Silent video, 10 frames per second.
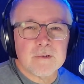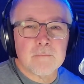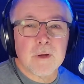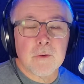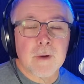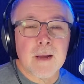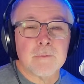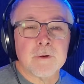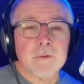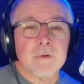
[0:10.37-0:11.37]
in my
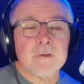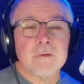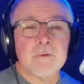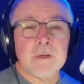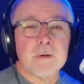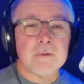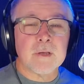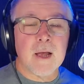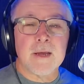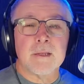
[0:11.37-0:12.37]
Rambler 3 studios
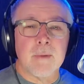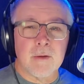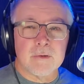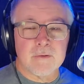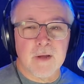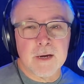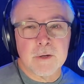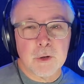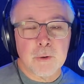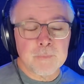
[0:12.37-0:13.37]
high in the mountains of
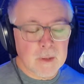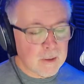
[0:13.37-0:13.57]
Idaho.